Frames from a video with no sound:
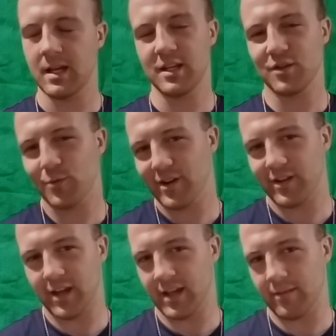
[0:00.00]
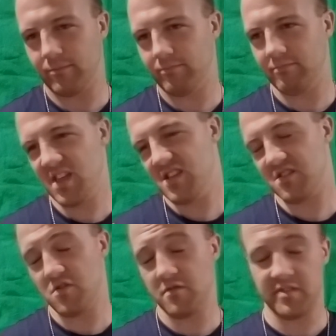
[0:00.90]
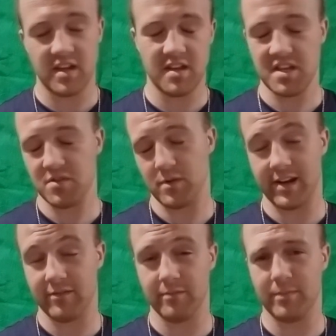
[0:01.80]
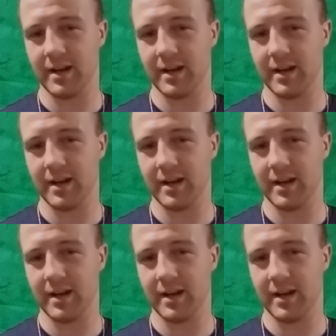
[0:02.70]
He's a weird kid, he's goofy, he's whatever,